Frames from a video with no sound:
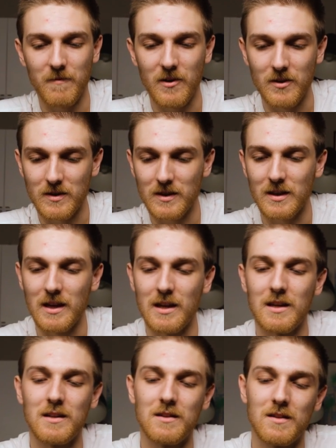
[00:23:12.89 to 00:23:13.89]
very
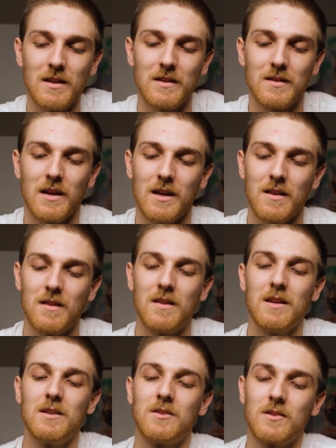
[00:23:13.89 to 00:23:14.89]
skinned. They say that
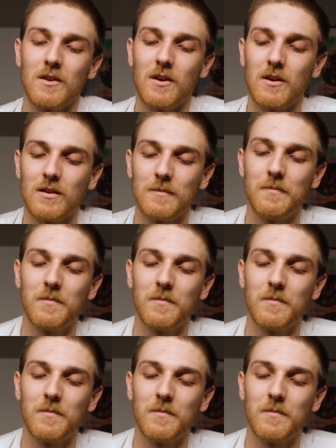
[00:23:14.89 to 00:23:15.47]
these are